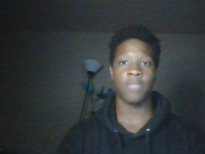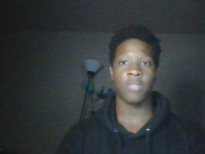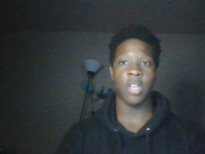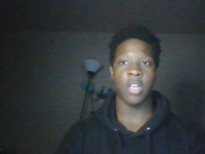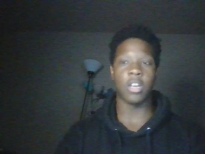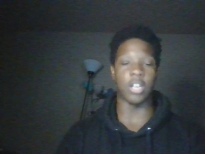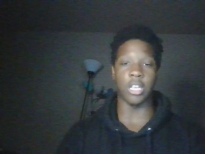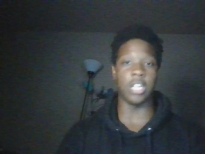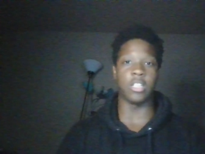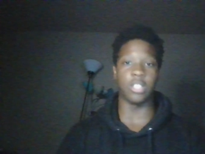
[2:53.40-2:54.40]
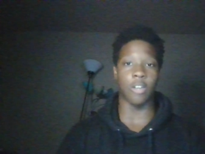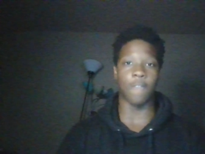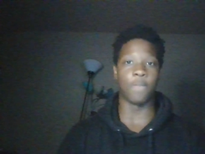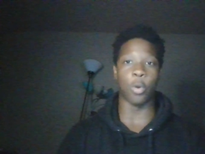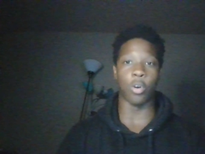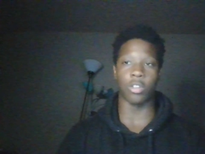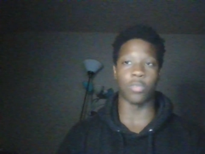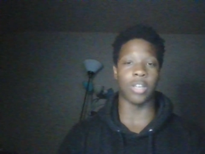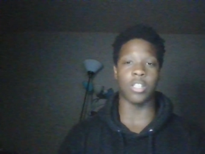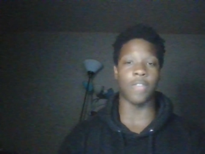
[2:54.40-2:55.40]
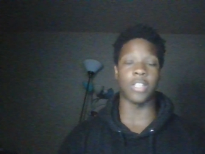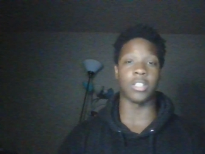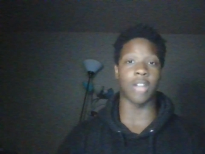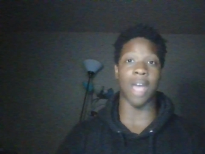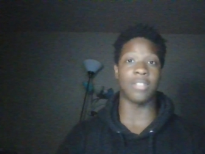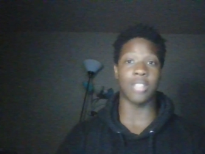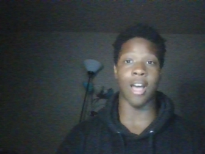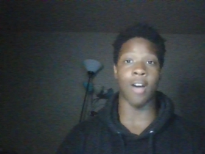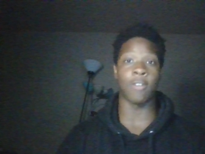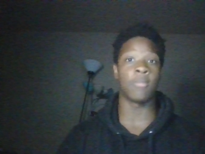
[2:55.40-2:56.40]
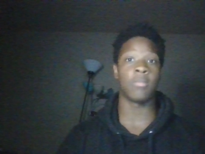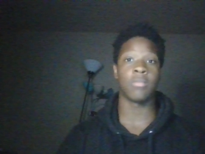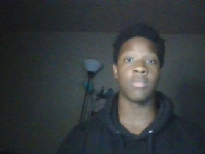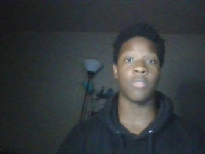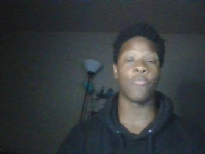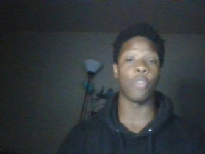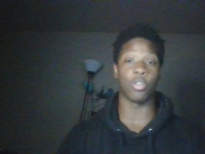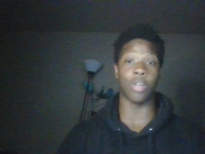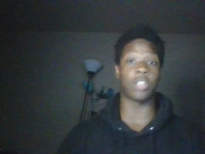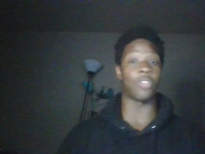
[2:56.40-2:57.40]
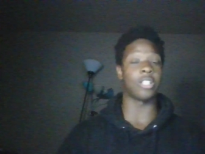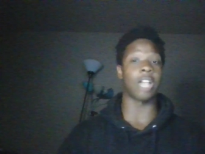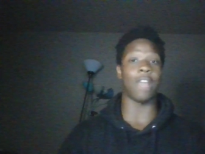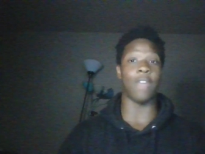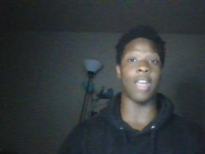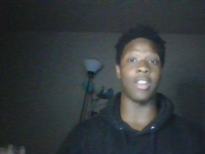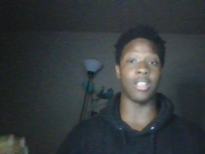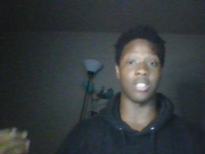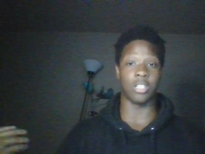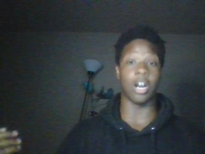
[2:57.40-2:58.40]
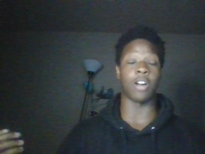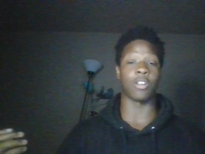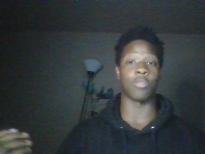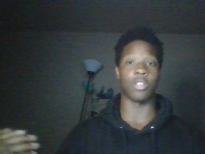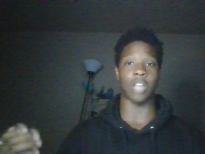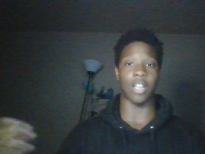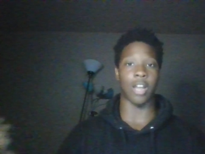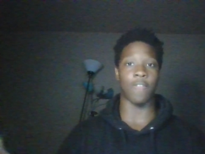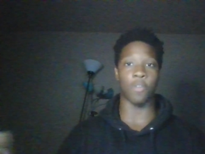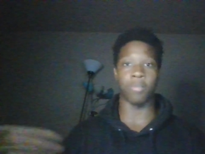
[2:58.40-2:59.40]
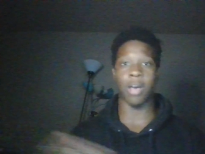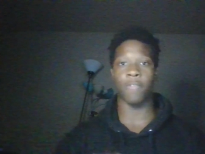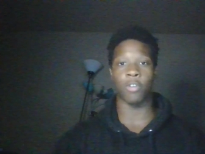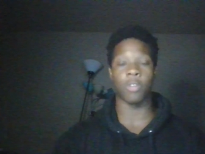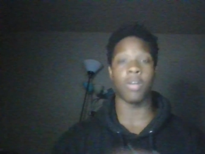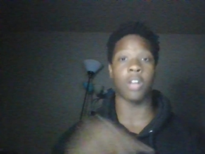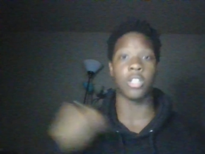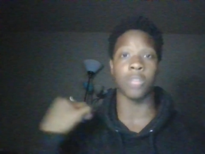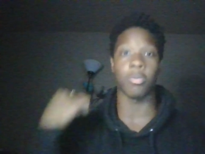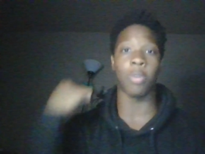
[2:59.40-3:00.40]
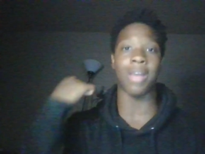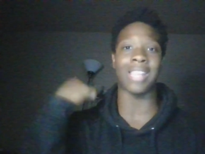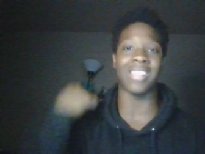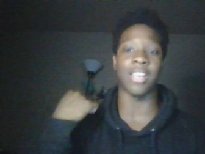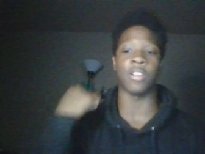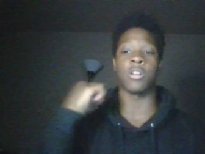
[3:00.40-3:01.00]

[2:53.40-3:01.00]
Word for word: could easily afford the rest of his lifestyle for the rest of his life and his daughter, which I kind of feel bad for her, but I'll talk more about that later.